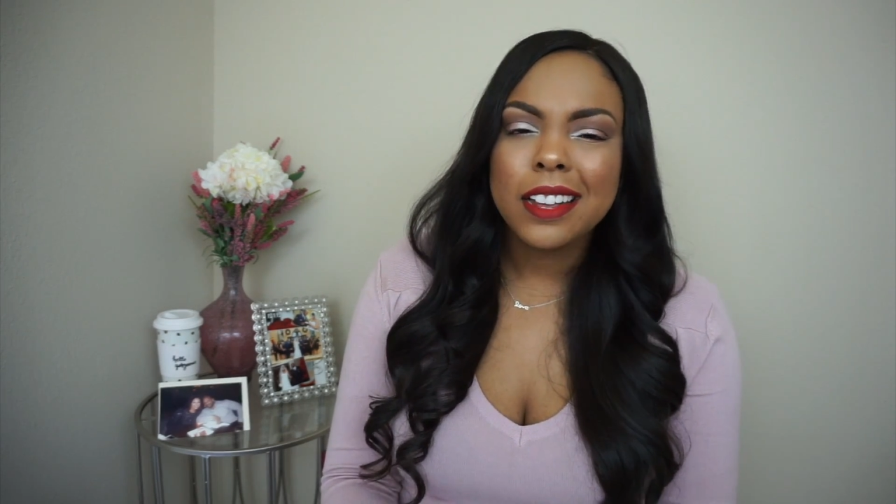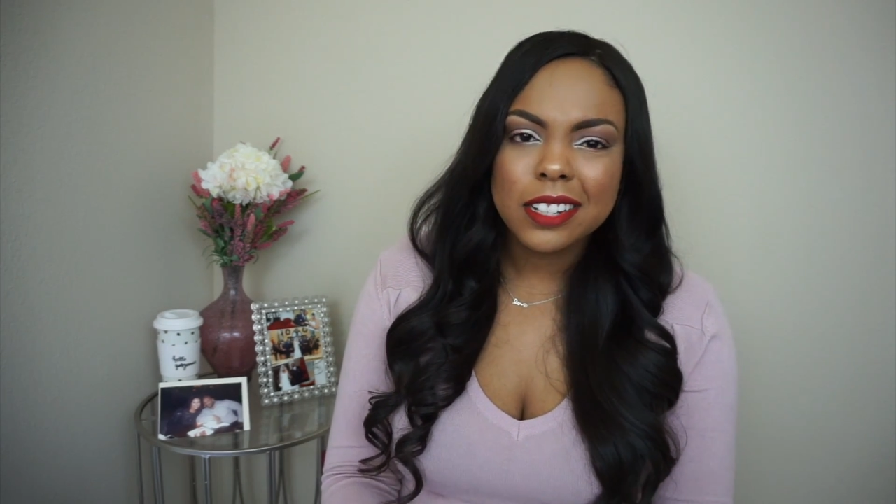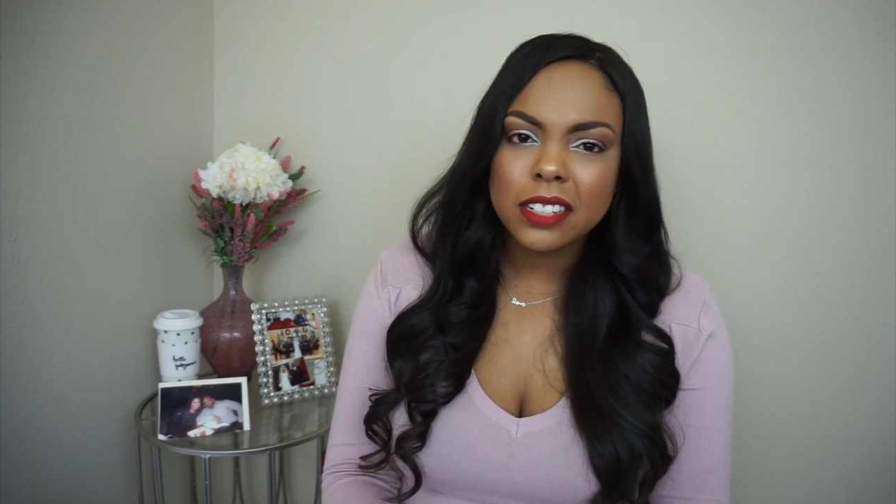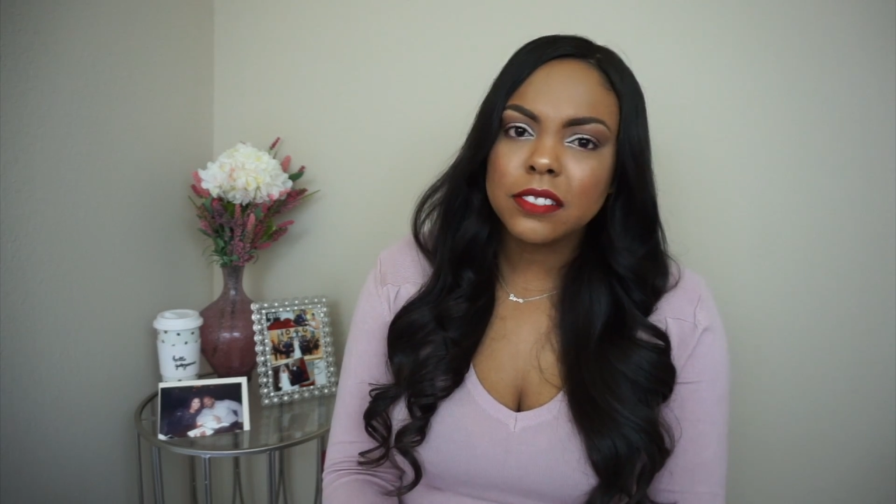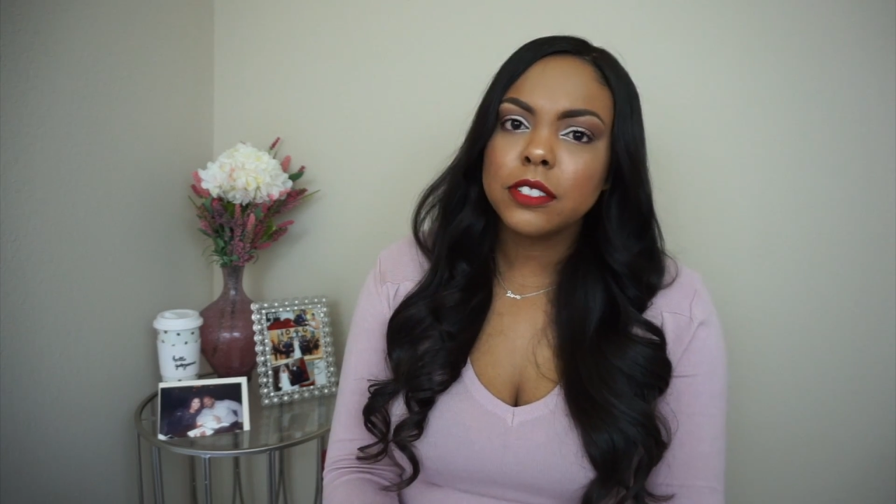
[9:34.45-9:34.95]

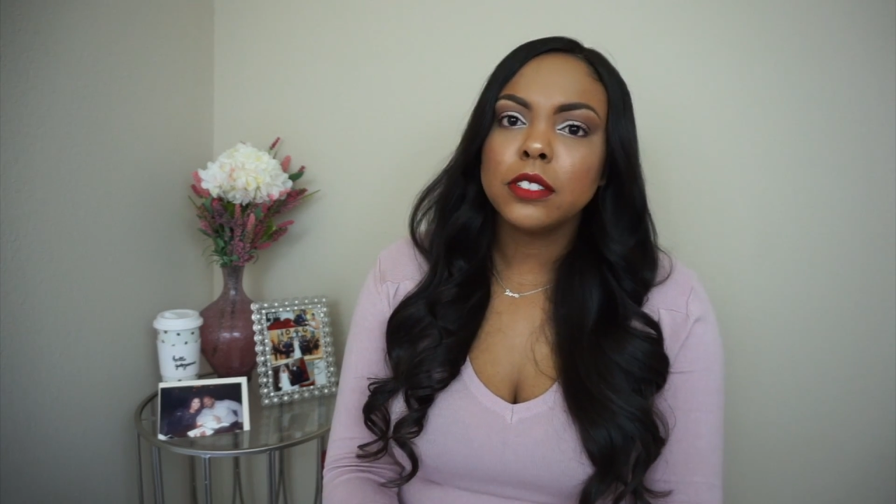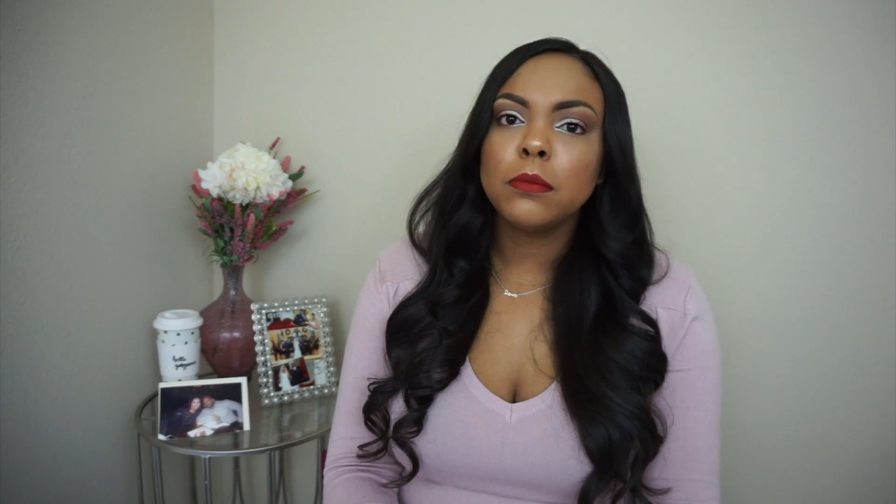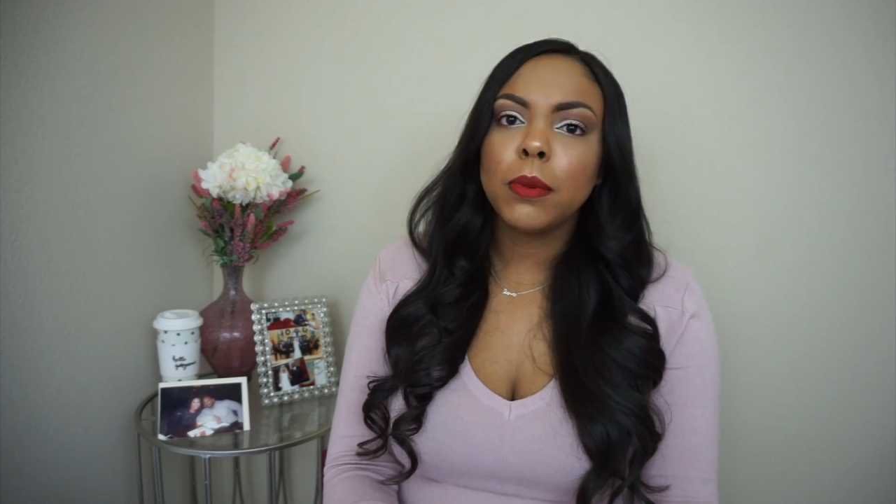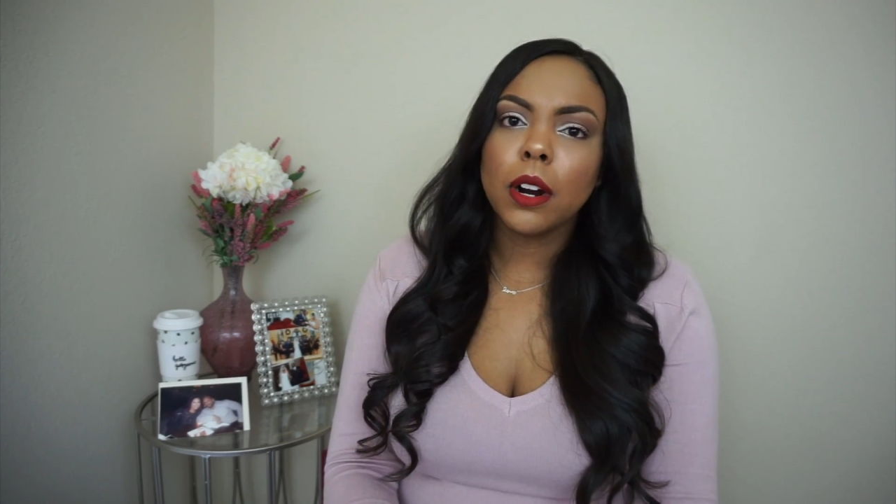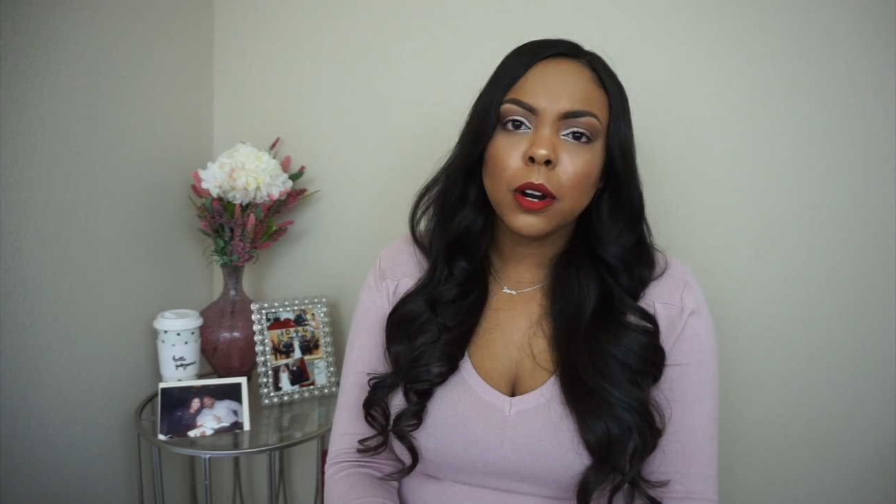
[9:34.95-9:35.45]
So different
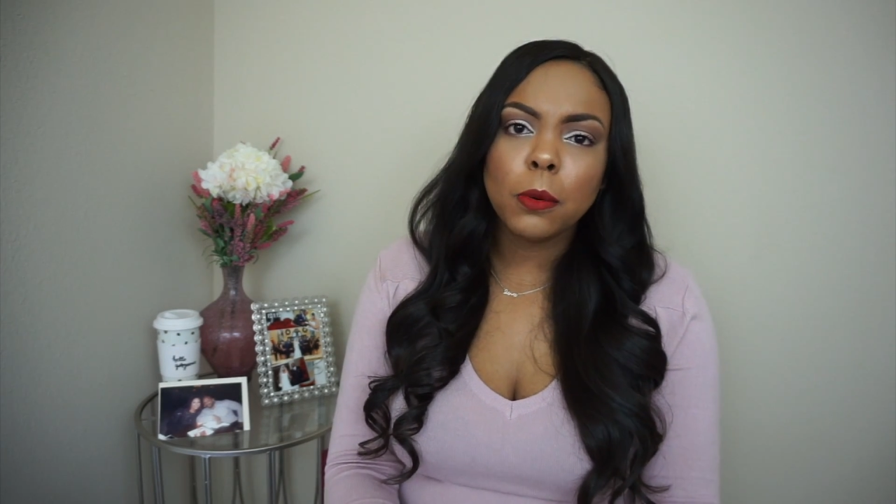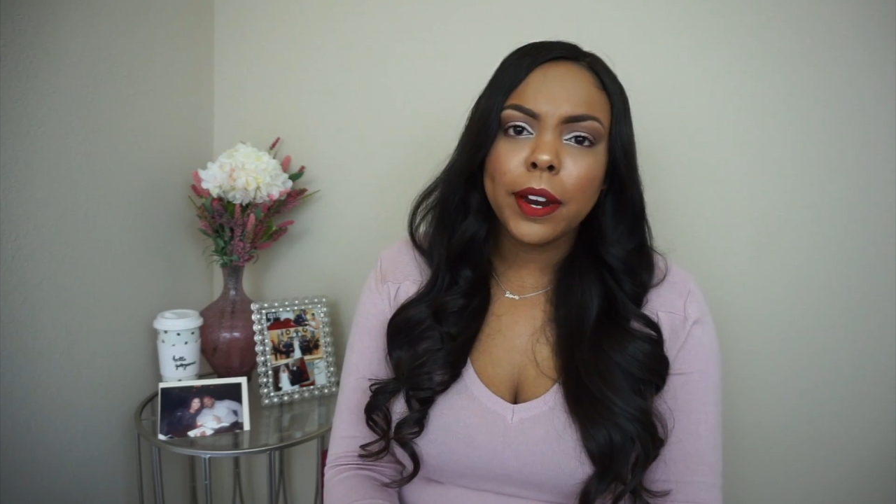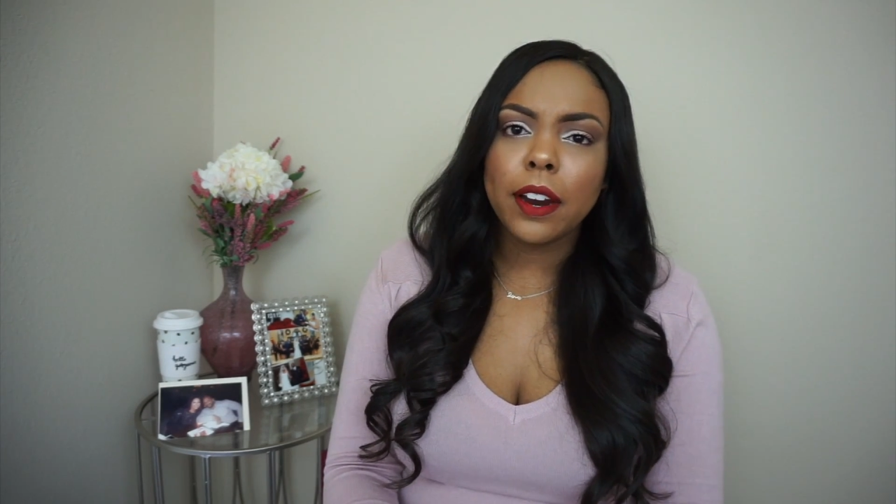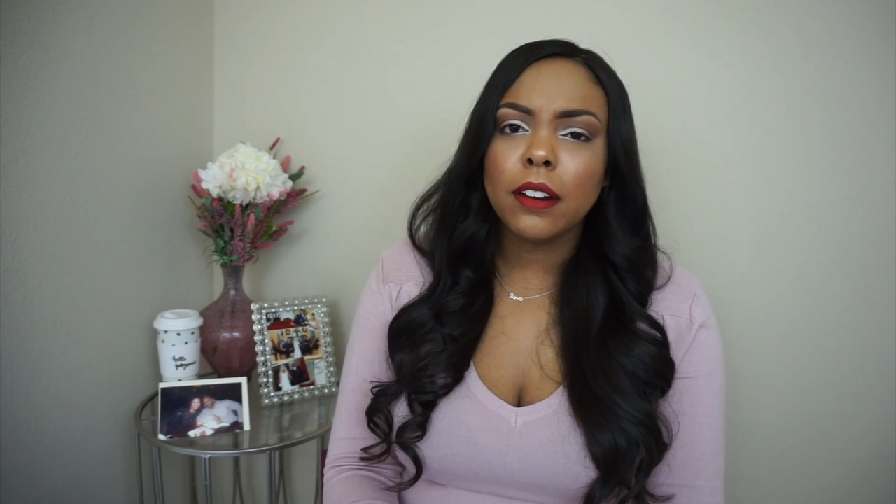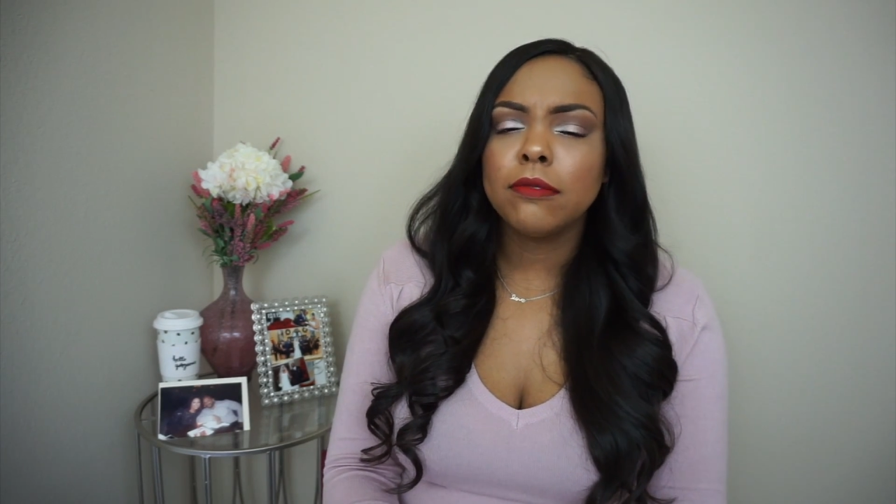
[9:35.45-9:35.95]
little
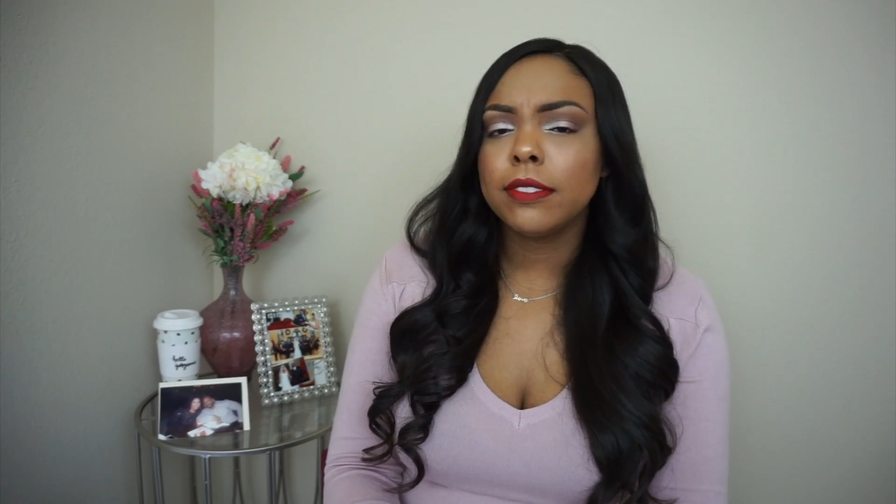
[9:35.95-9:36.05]
barware